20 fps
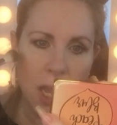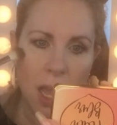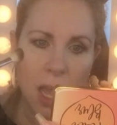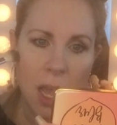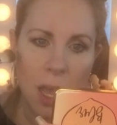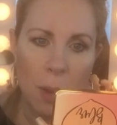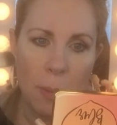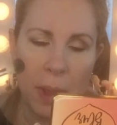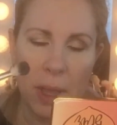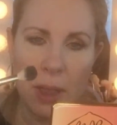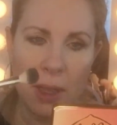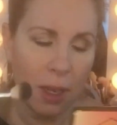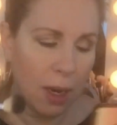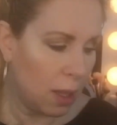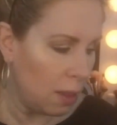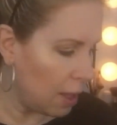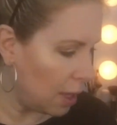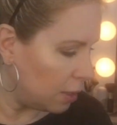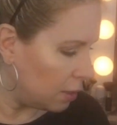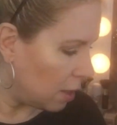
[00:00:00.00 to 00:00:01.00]
And then I
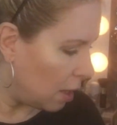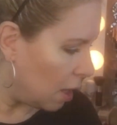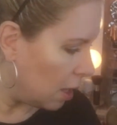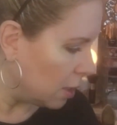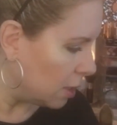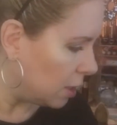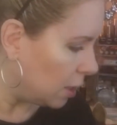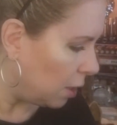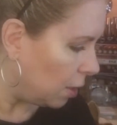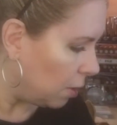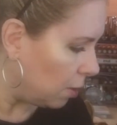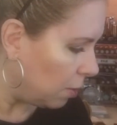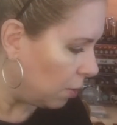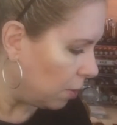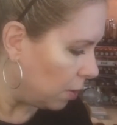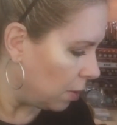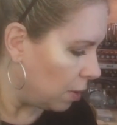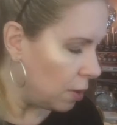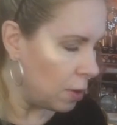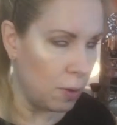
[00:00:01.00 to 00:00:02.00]
like to also
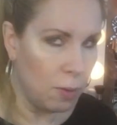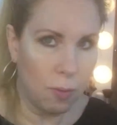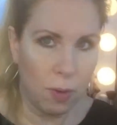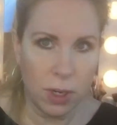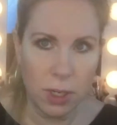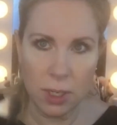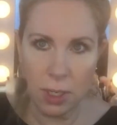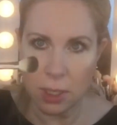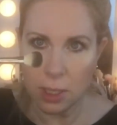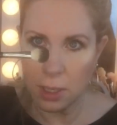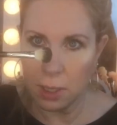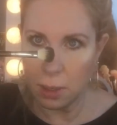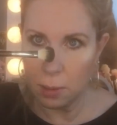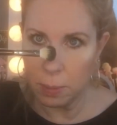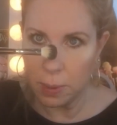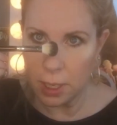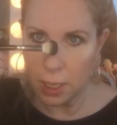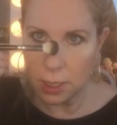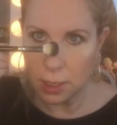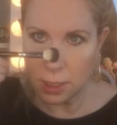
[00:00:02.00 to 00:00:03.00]
run just a little
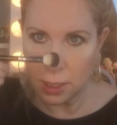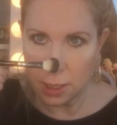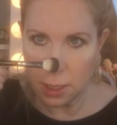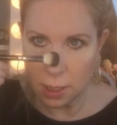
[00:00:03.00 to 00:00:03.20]
bit